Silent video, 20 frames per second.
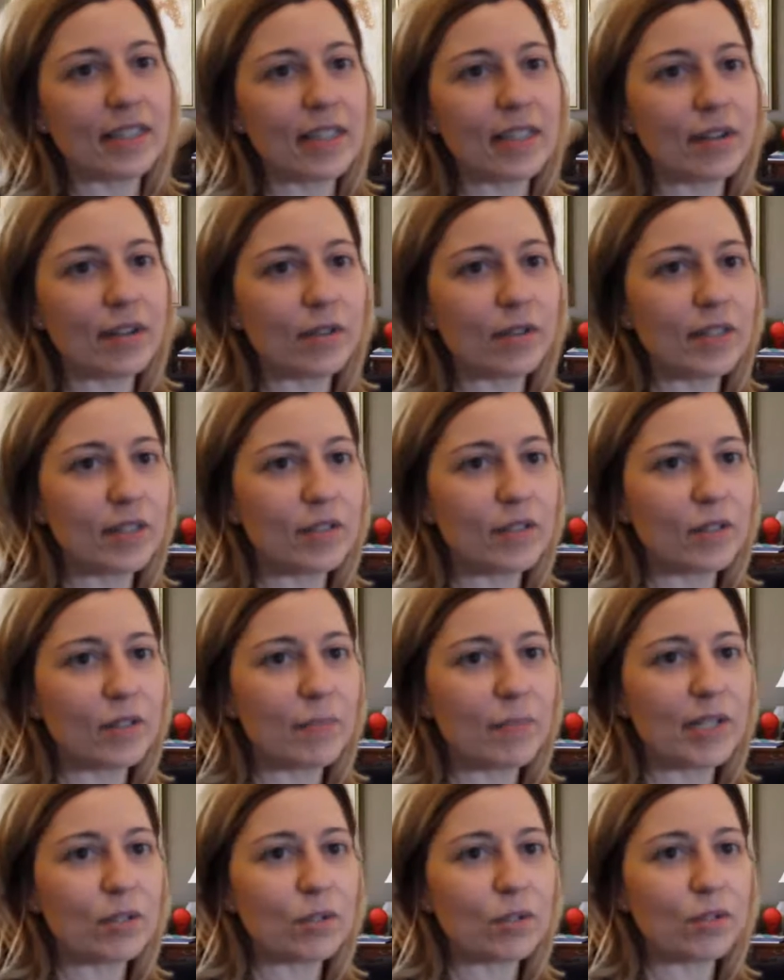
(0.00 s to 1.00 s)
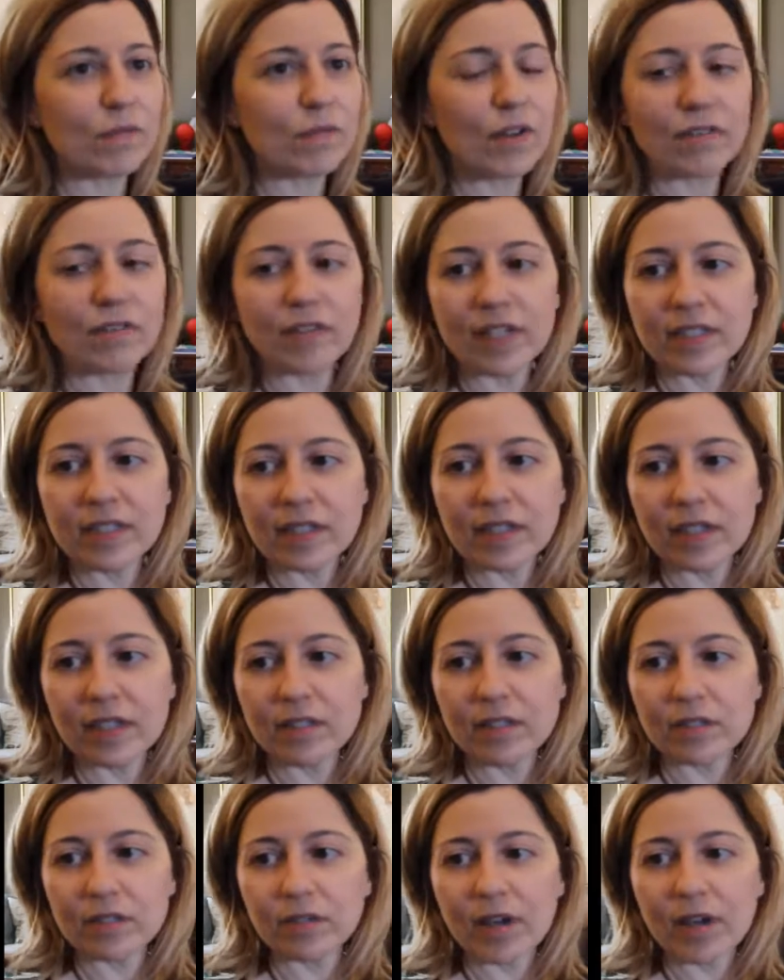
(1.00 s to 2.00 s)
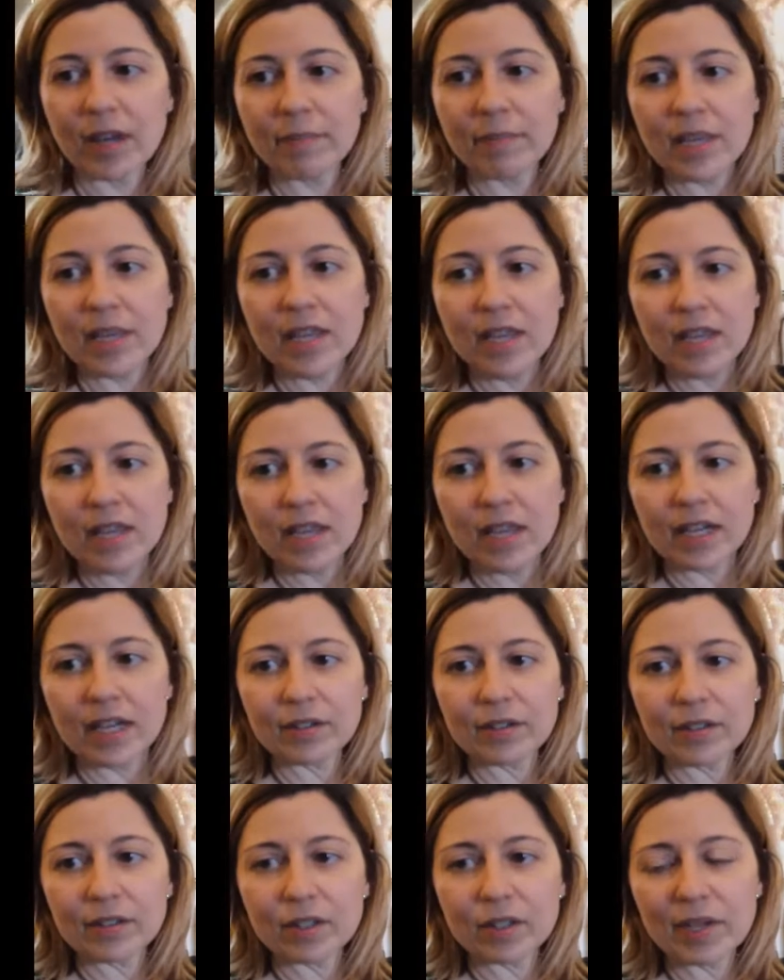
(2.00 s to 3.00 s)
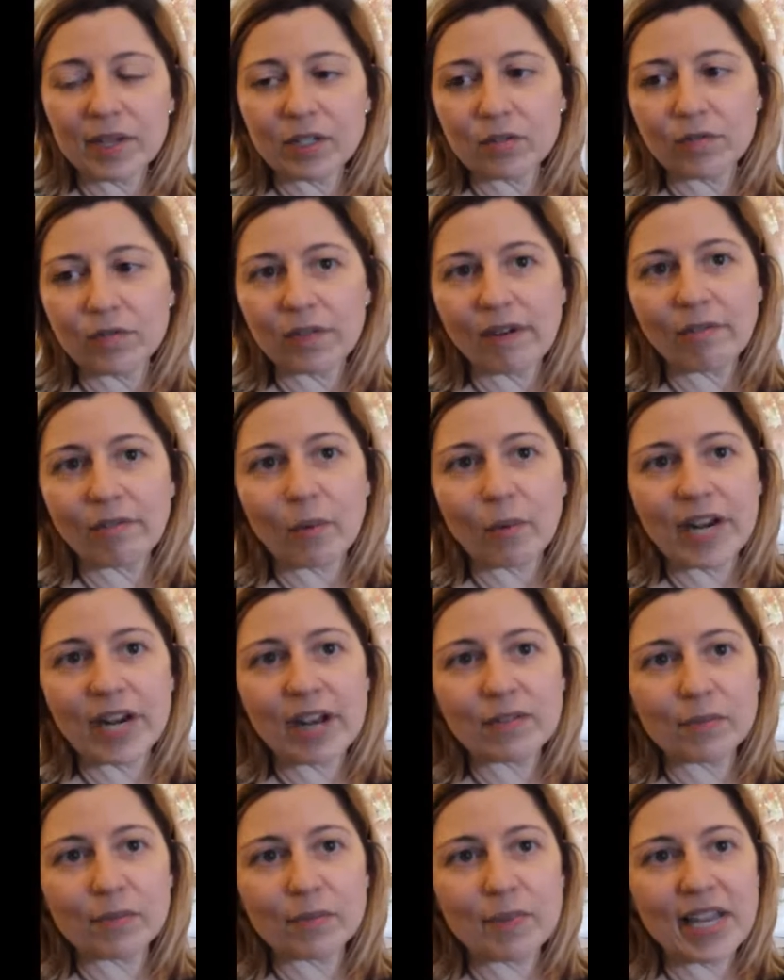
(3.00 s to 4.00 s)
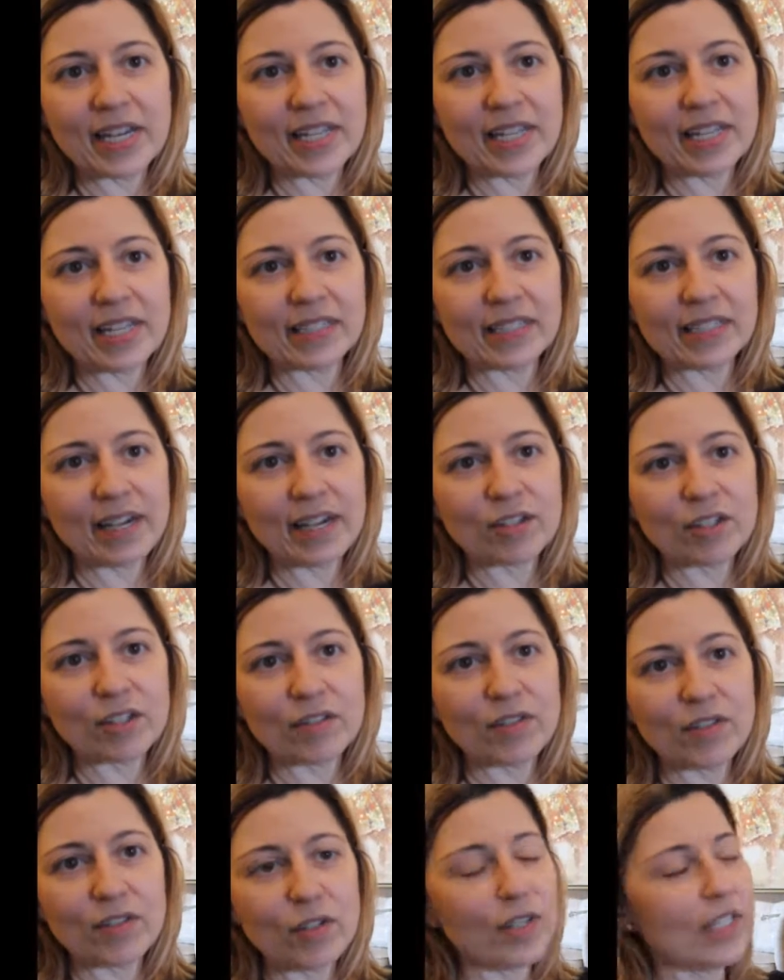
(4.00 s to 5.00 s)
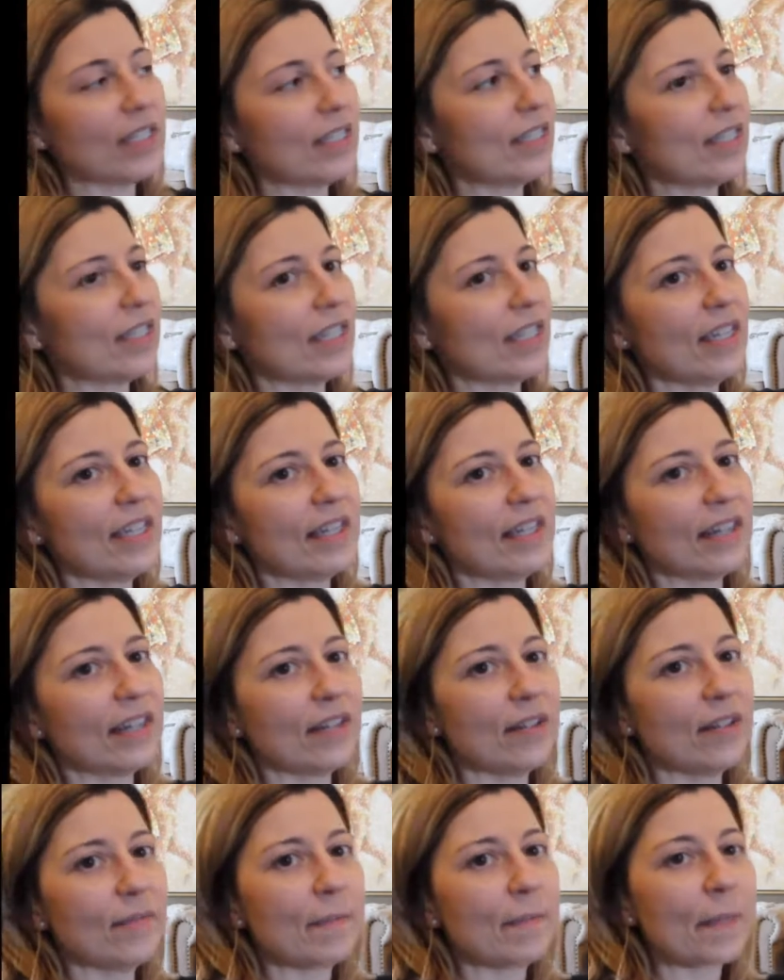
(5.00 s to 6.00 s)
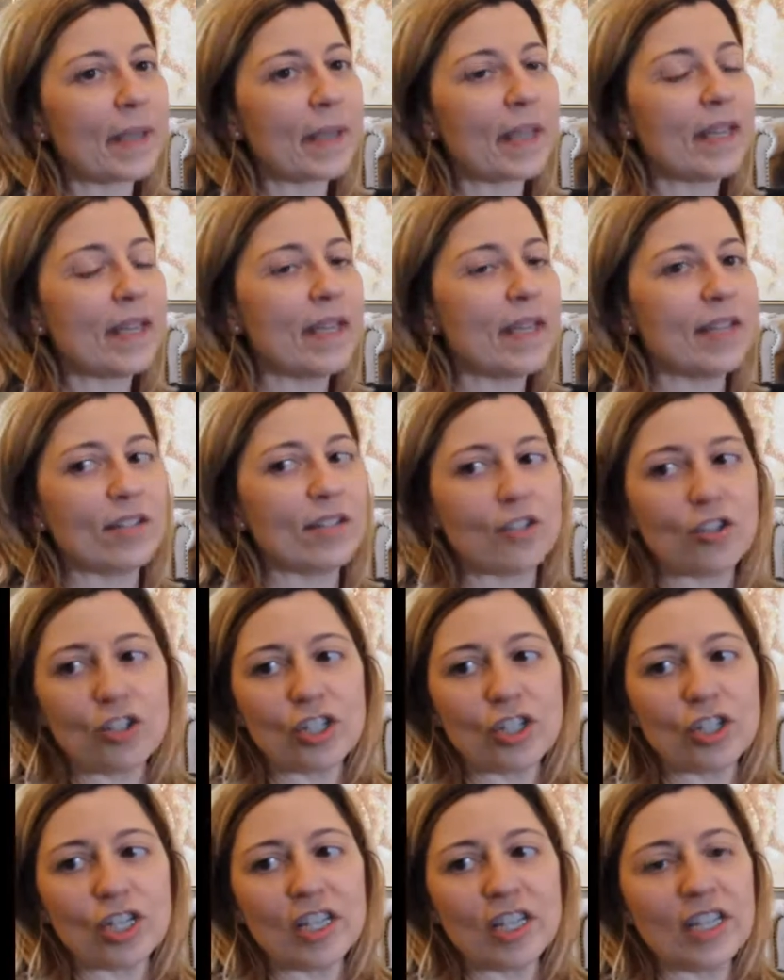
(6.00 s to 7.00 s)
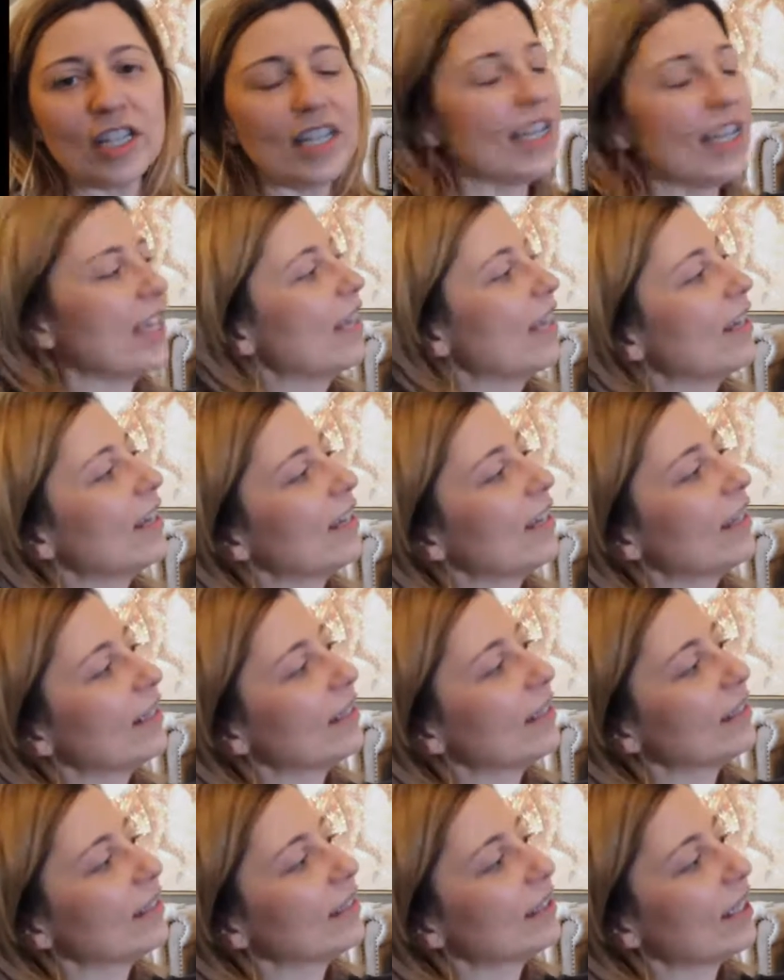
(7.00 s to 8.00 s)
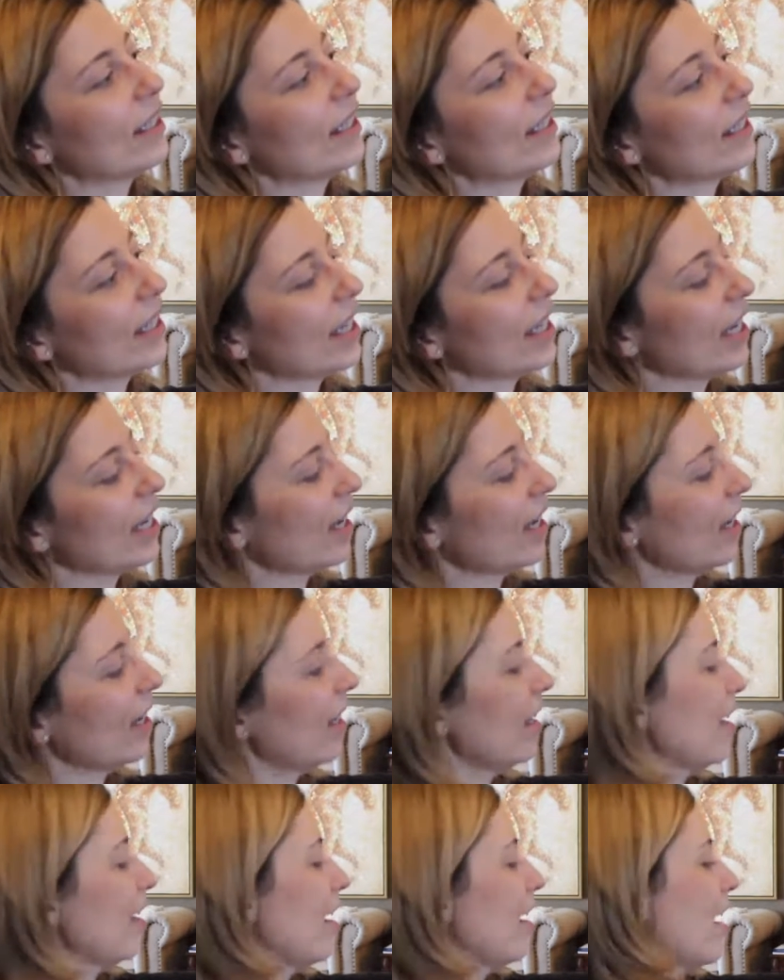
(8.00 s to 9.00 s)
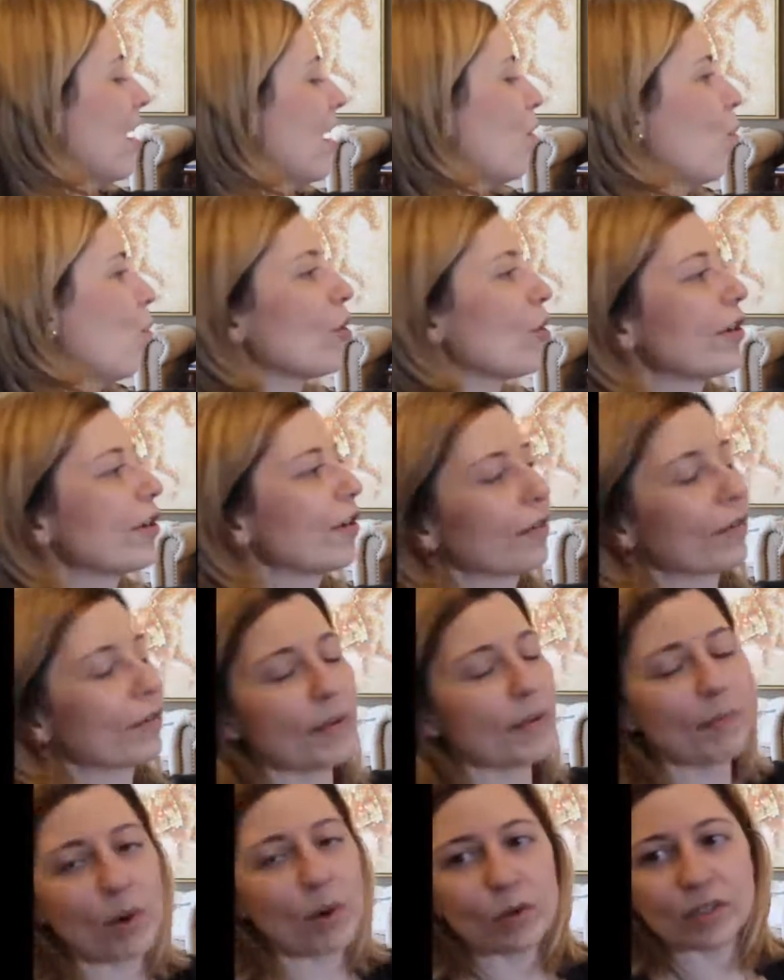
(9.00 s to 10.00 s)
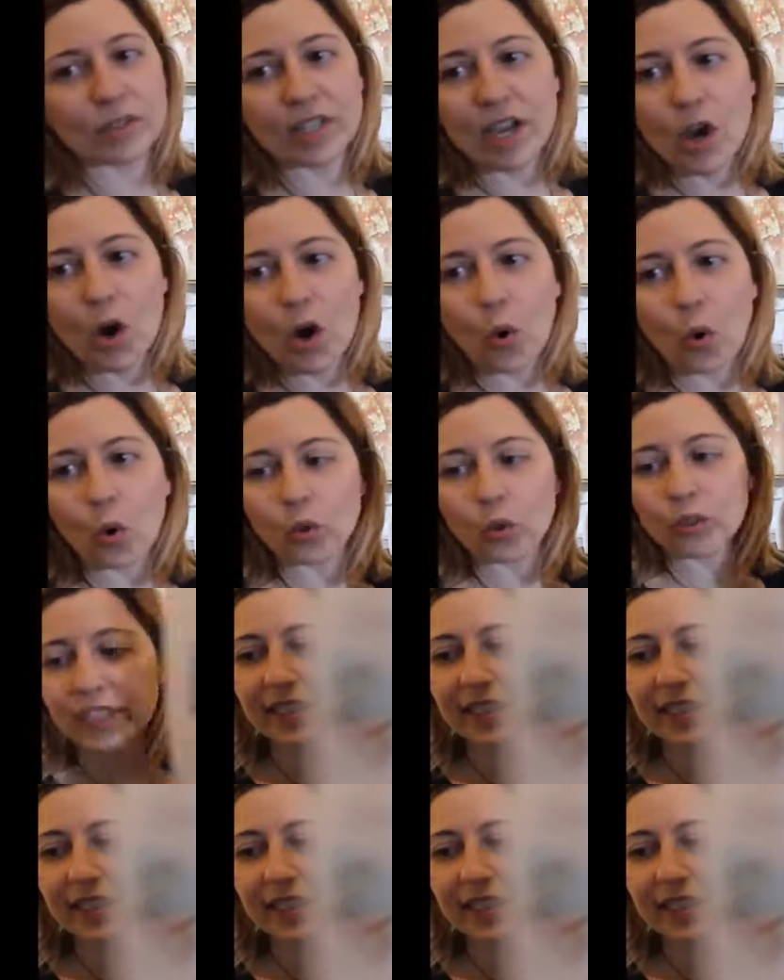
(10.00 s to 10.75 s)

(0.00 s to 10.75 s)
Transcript: there's the pictures for our friends on Instagram. Here's a picture for everyone else. Penny is actually, if you can see here, she is in Warrior 3 pose, holding